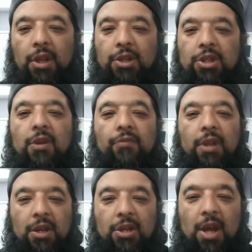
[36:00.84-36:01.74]
religion of
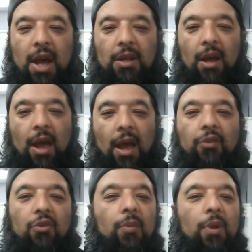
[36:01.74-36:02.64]
Dajjal
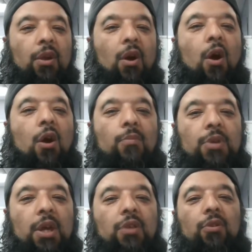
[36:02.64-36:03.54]
has to be
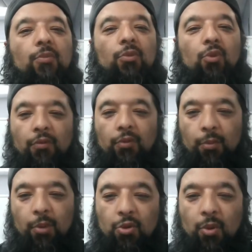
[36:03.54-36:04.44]
garbed in some sort of
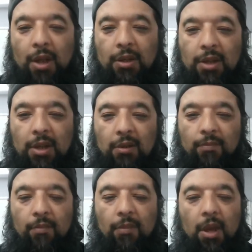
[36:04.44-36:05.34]
spirituality.
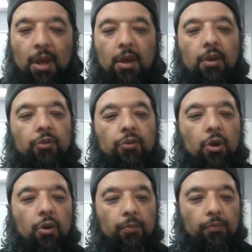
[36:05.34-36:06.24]

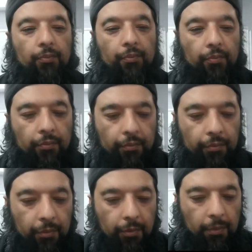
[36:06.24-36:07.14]
So,
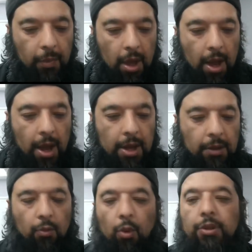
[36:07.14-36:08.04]

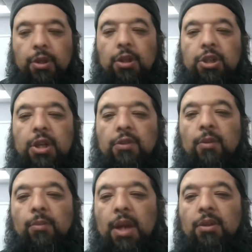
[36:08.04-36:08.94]
I wanted to shed
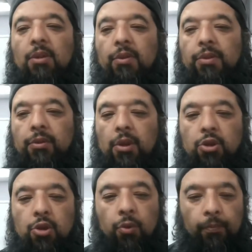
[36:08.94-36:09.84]
some light on this
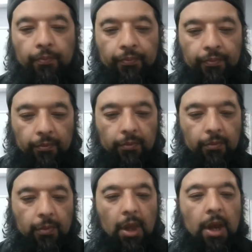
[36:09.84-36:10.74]
issue.
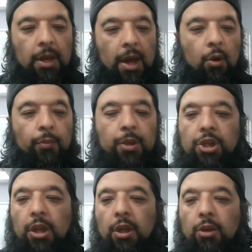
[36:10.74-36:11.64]
And I hope,
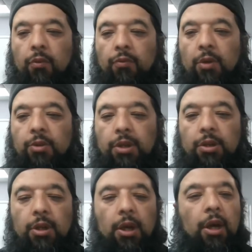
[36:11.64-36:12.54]
inshallah, you found
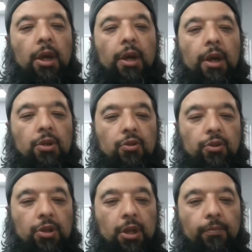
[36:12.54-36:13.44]
it
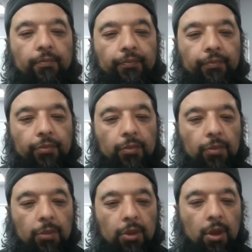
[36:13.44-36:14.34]
interesting.
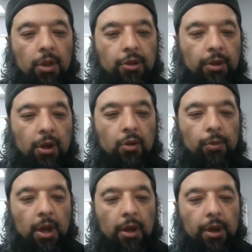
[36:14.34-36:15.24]

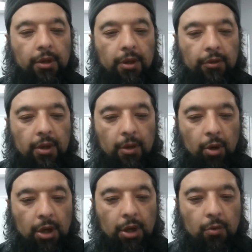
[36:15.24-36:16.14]
Jazakumullah khairan.
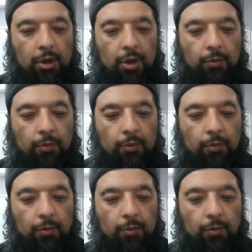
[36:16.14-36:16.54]
Assalamu alaikum.